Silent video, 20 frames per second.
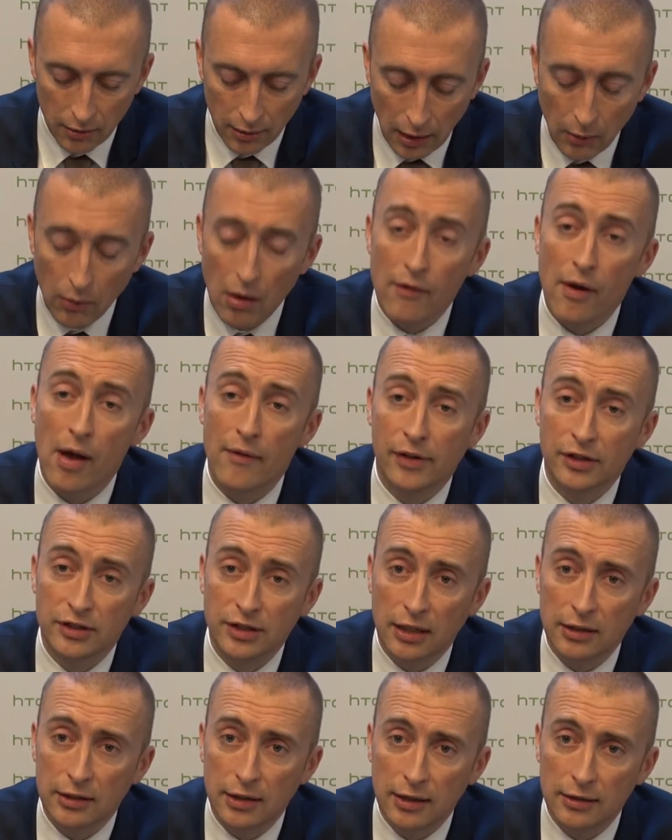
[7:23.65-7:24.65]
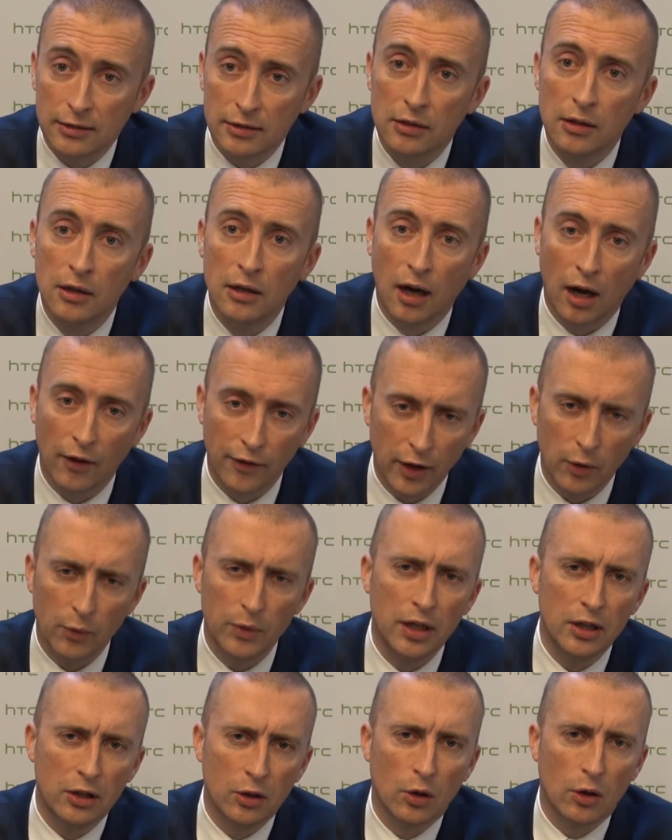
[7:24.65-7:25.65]
However, having said that, I think we
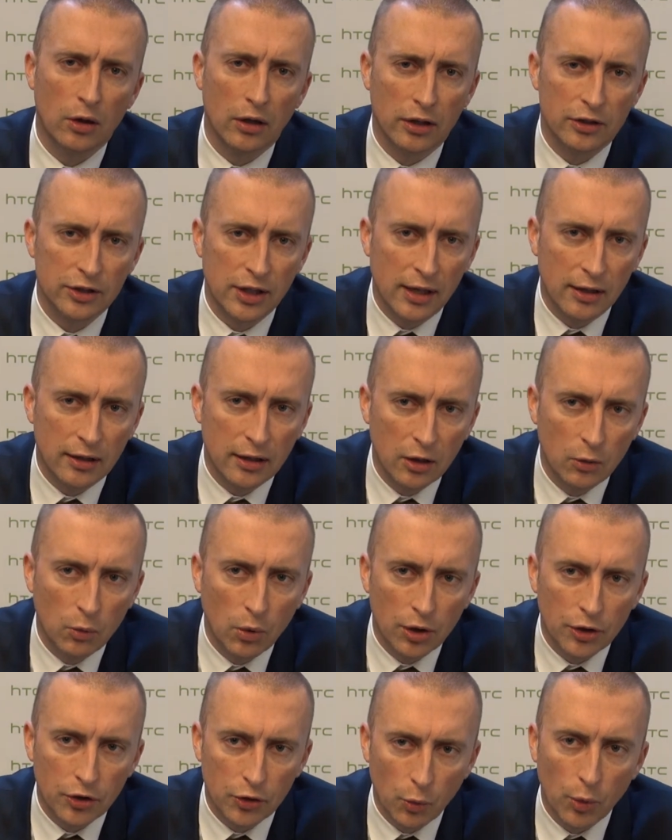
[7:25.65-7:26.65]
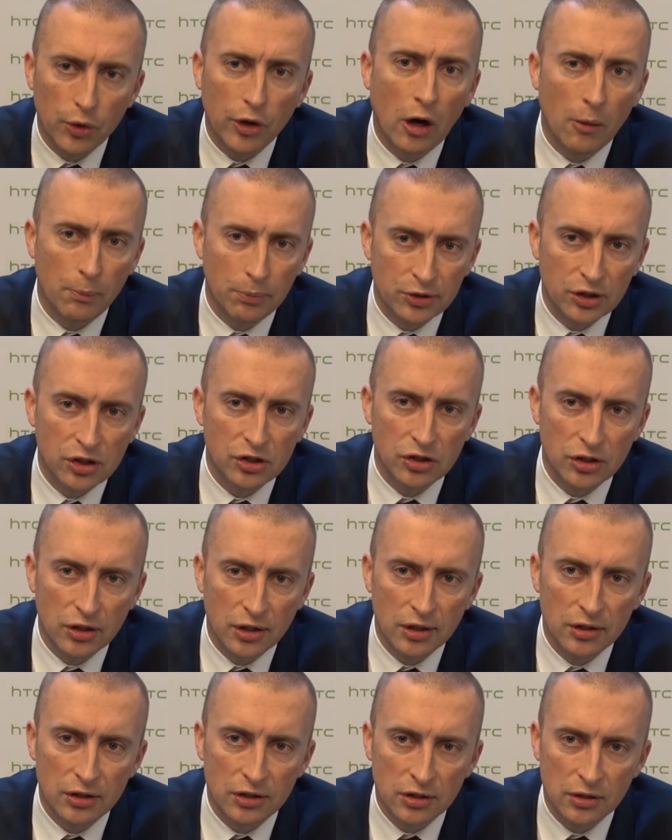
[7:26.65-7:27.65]
need to look exactly what our position
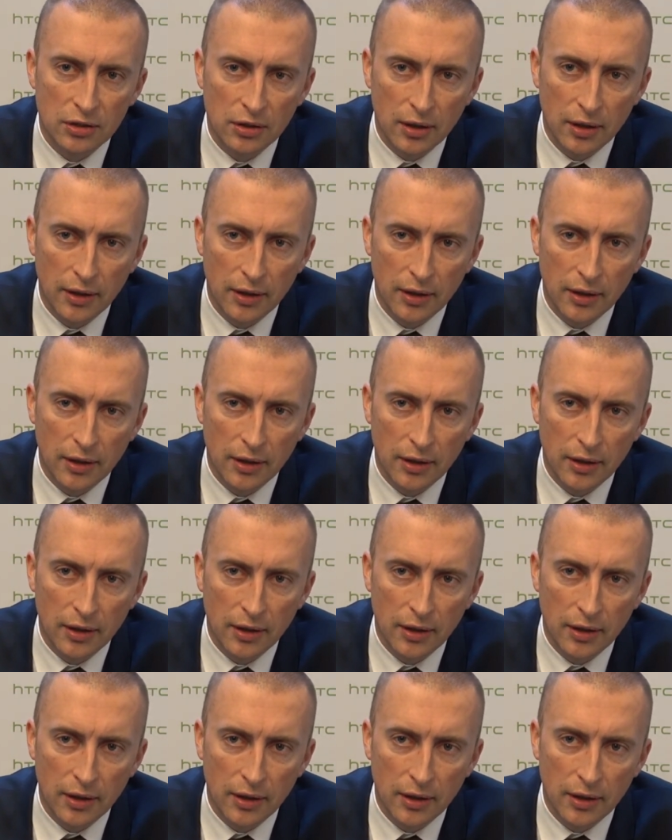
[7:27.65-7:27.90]
is